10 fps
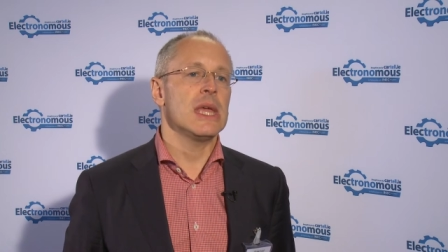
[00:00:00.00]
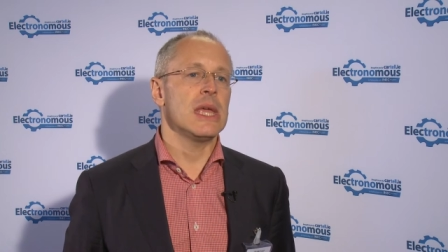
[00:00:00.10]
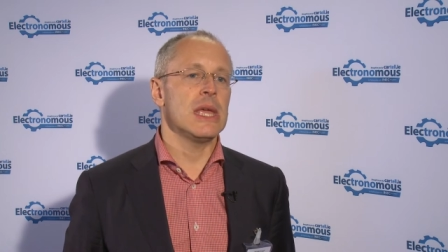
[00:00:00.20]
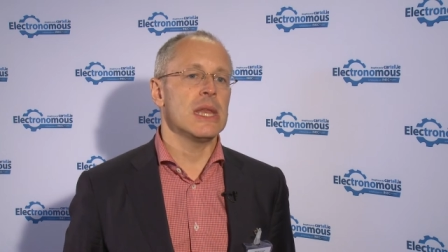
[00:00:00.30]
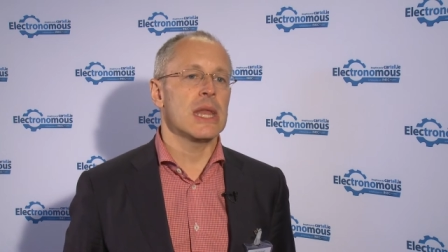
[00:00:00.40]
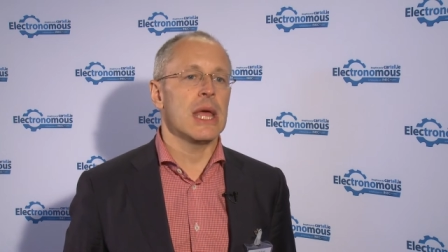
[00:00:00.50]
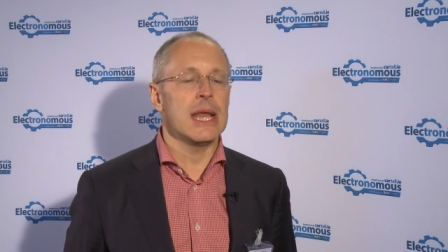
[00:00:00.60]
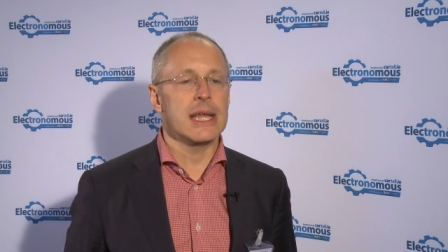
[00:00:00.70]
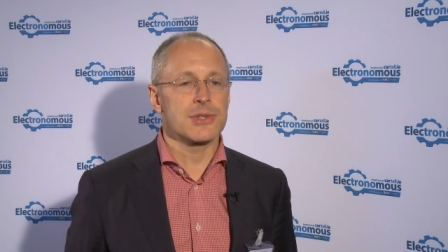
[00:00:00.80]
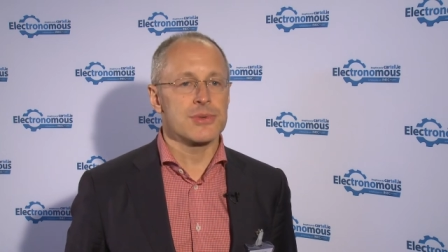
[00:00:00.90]
in
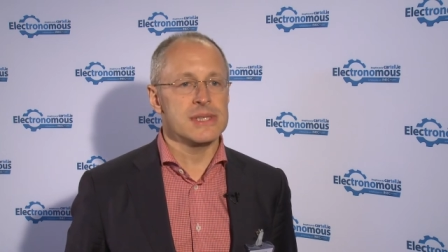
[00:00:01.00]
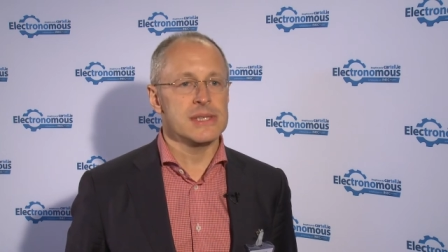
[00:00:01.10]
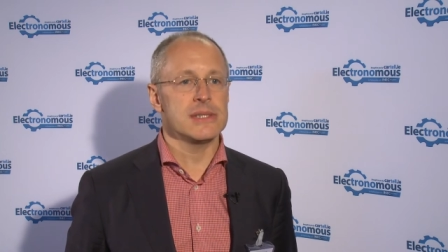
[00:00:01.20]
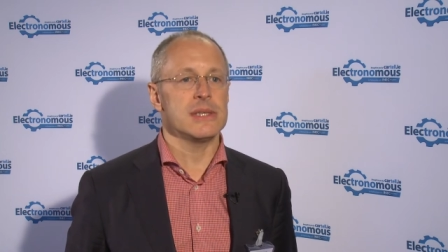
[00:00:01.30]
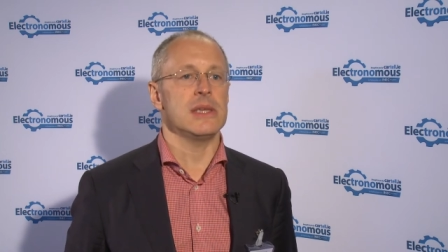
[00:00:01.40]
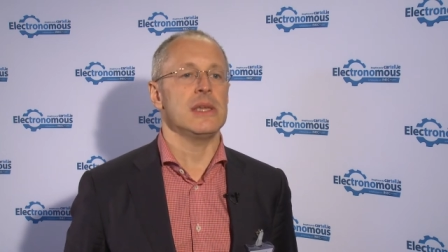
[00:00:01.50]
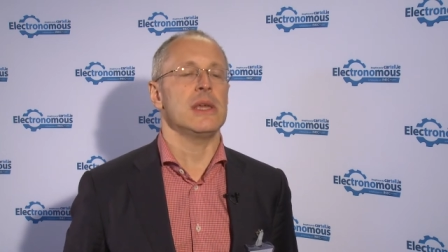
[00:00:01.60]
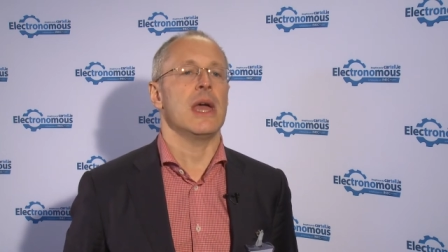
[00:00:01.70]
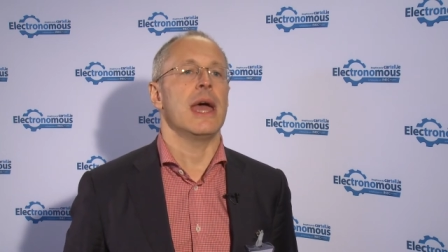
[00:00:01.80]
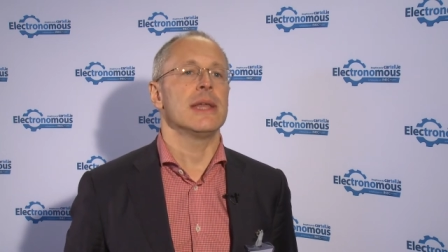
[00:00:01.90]

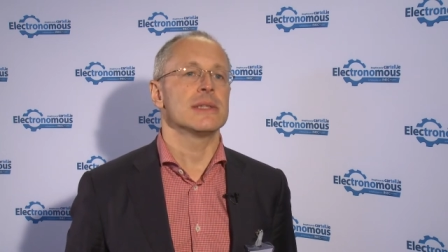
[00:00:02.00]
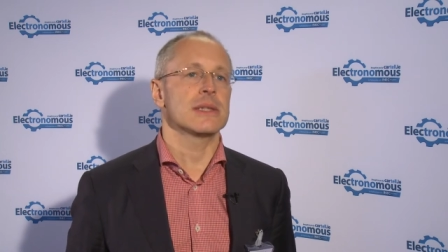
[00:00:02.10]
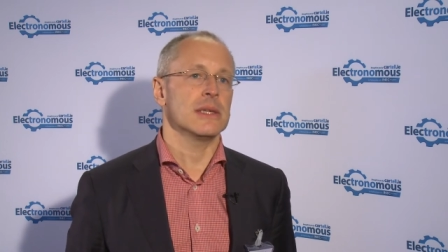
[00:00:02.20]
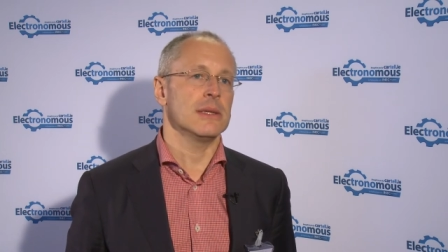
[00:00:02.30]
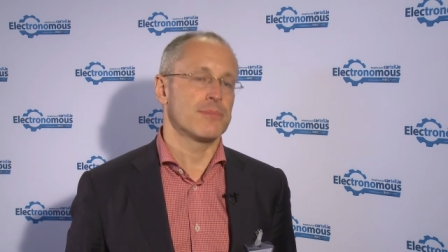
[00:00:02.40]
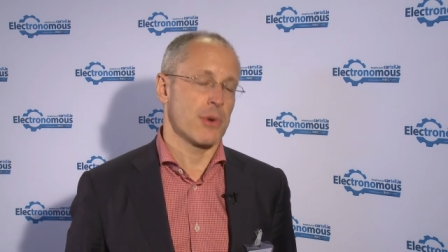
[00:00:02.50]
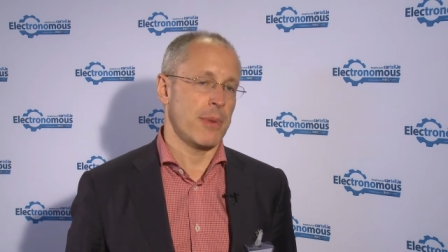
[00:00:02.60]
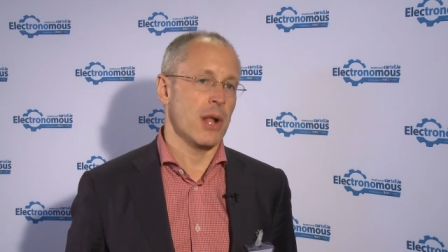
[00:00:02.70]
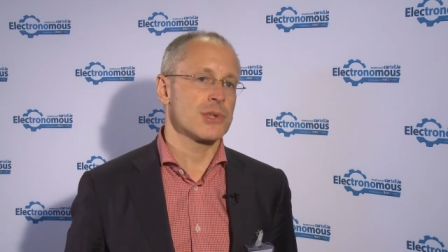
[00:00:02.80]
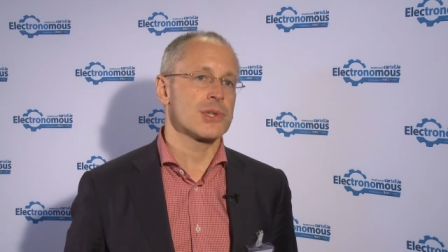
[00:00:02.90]
electricity and
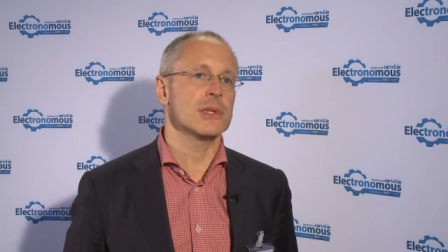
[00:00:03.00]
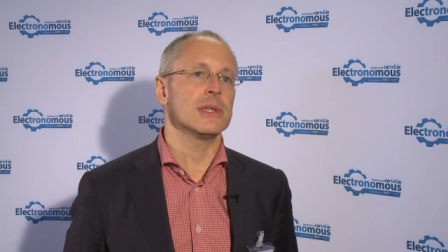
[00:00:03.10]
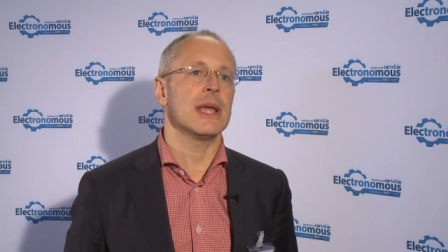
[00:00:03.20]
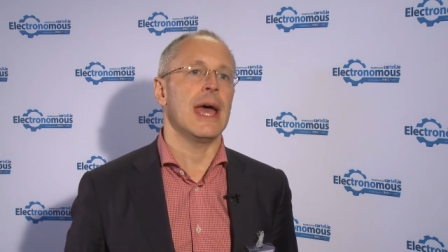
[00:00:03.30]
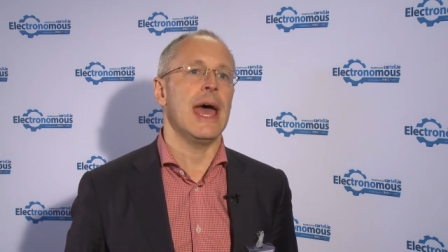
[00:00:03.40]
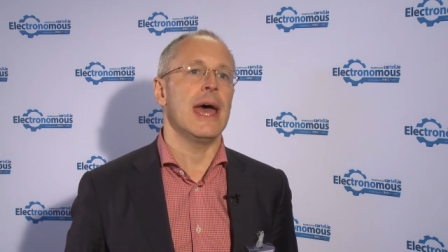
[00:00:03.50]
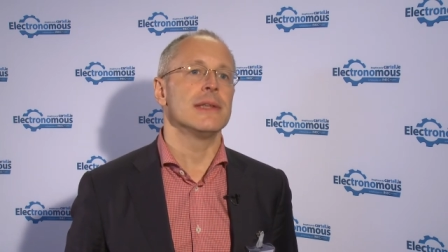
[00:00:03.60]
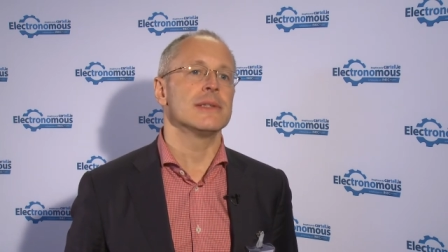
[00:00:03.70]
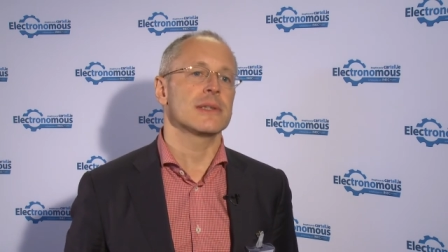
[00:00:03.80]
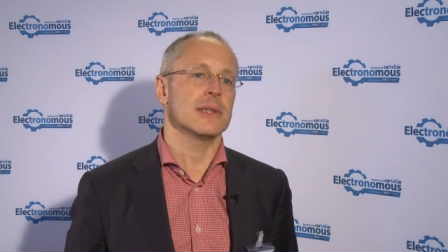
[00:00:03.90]
propulsion
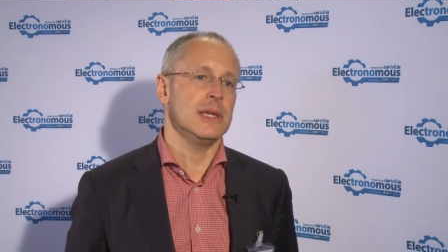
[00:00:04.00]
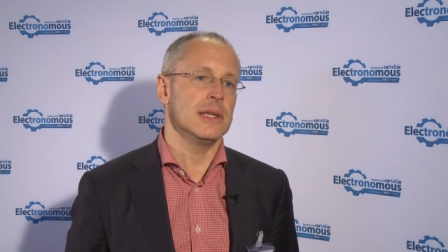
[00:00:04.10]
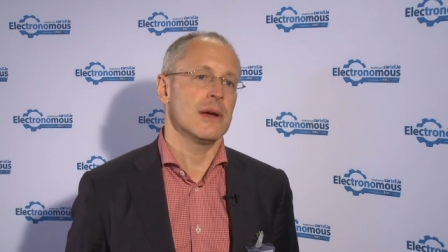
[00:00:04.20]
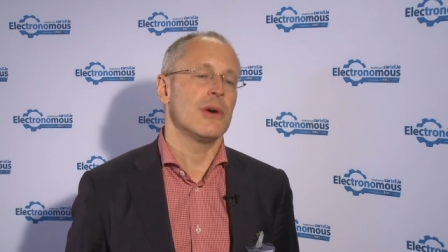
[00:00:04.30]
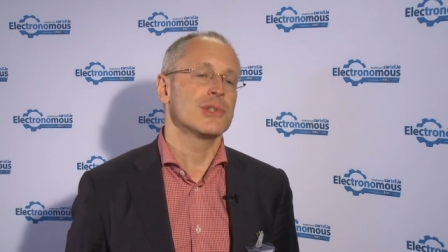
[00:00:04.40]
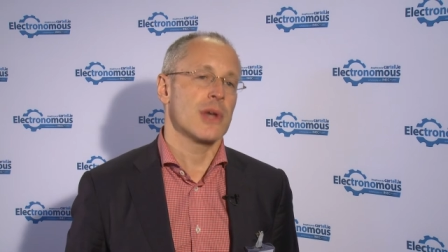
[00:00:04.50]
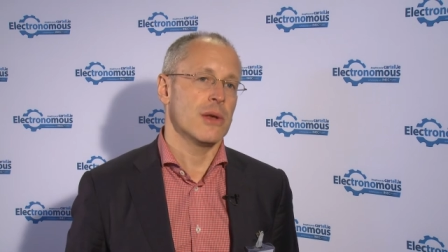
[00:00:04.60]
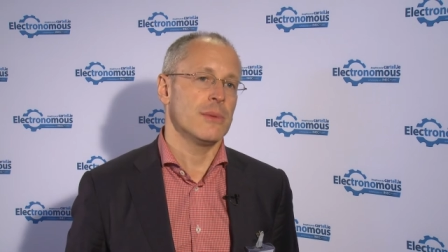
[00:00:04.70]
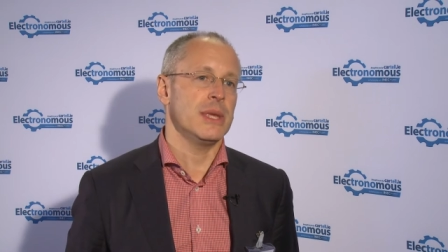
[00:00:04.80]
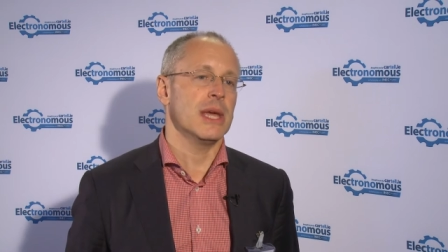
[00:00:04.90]
and in
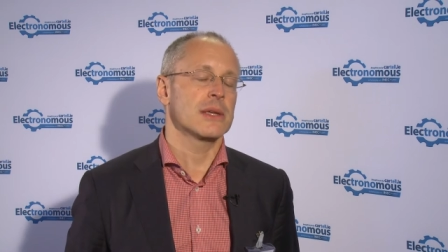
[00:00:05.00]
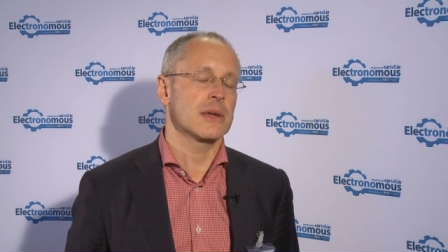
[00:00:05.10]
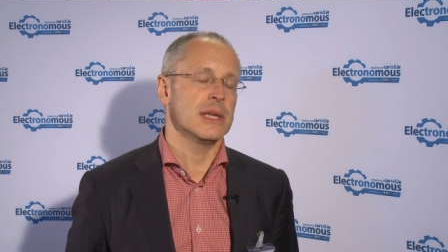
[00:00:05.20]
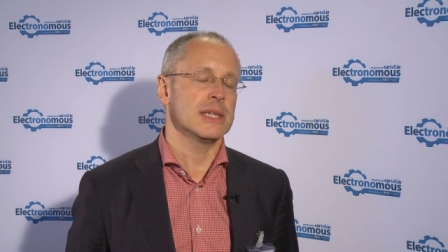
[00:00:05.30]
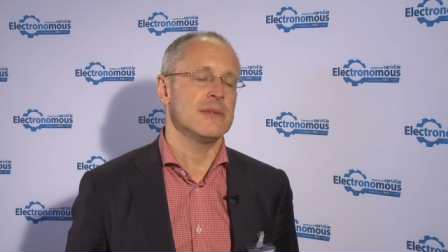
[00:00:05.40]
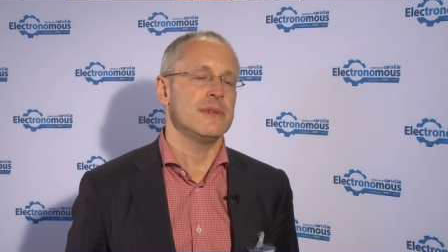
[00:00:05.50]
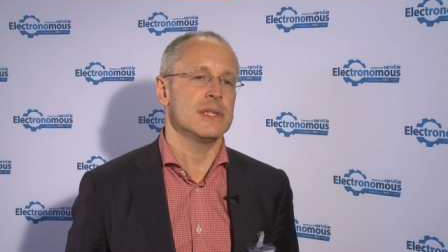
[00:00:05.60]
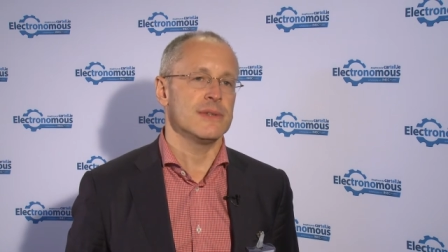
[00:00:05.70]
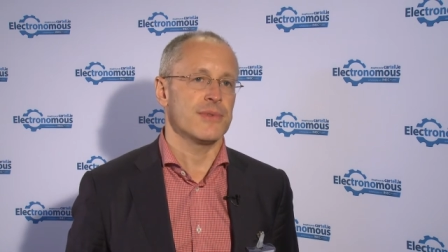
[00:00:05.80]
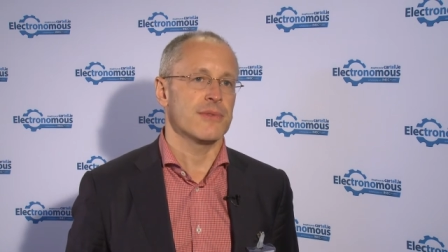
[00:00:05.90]
autonomy and
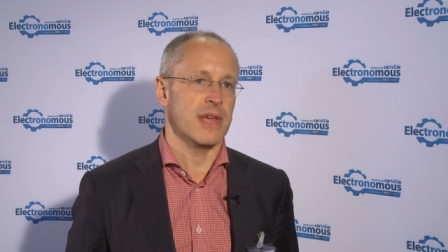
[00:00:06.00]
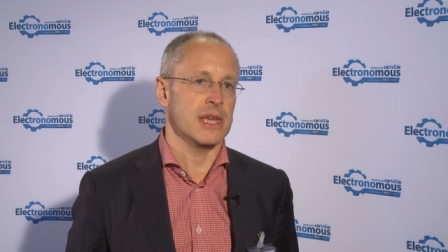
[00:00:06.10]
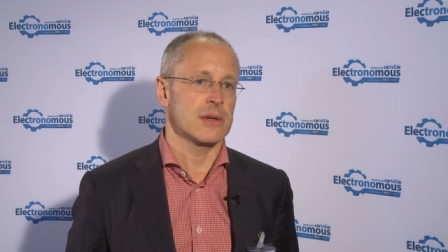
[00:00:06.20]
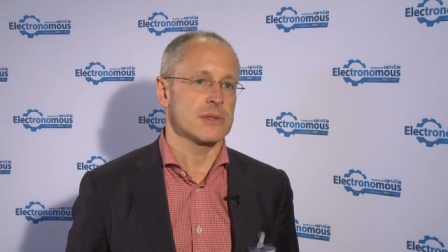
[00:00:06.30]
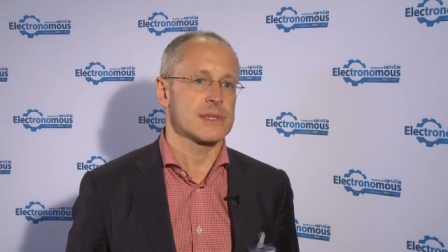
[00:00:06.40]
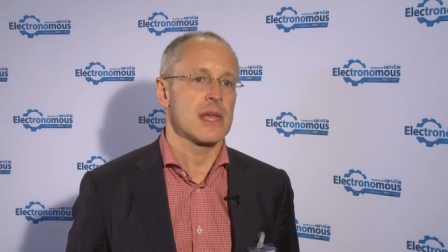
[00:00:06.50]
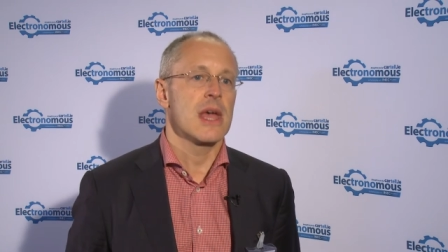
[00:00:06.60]
connectivity for vehicles.